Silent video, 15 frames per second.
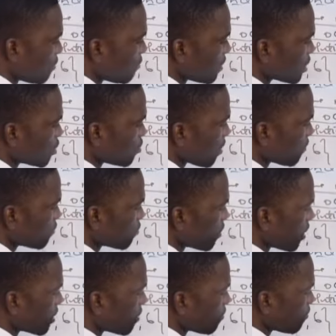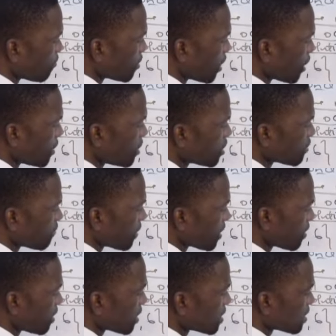first you have to identify
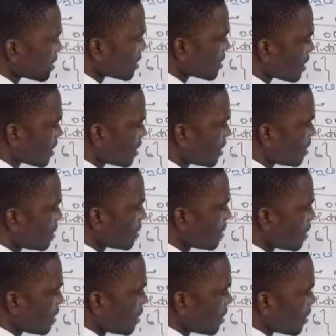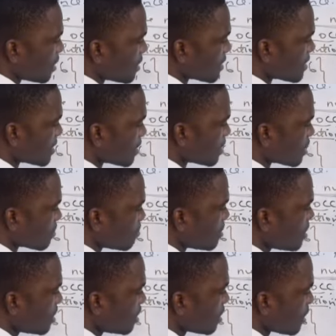the set A, set B,
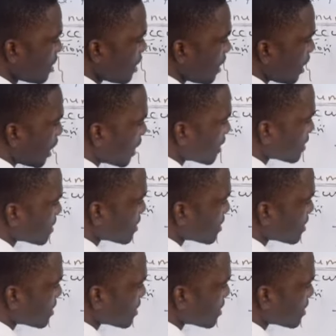and